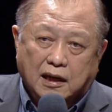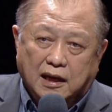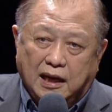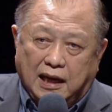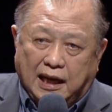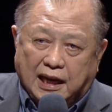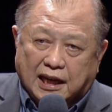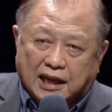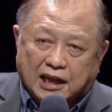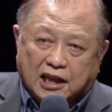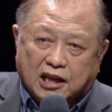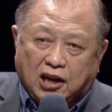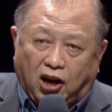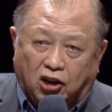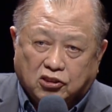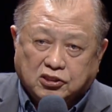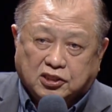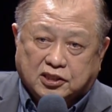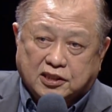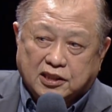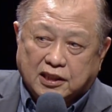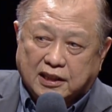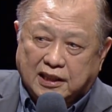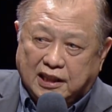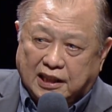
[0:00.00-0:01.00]
in
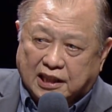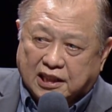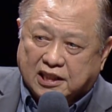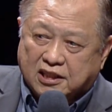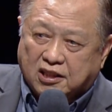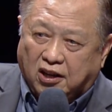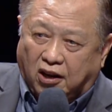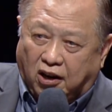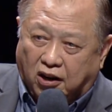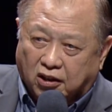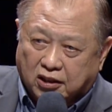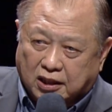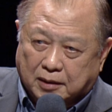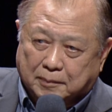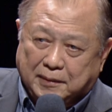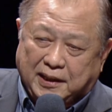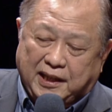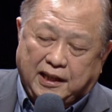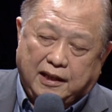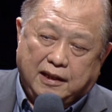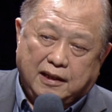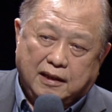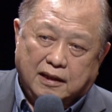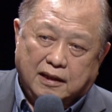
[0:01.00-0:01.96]
God's economy,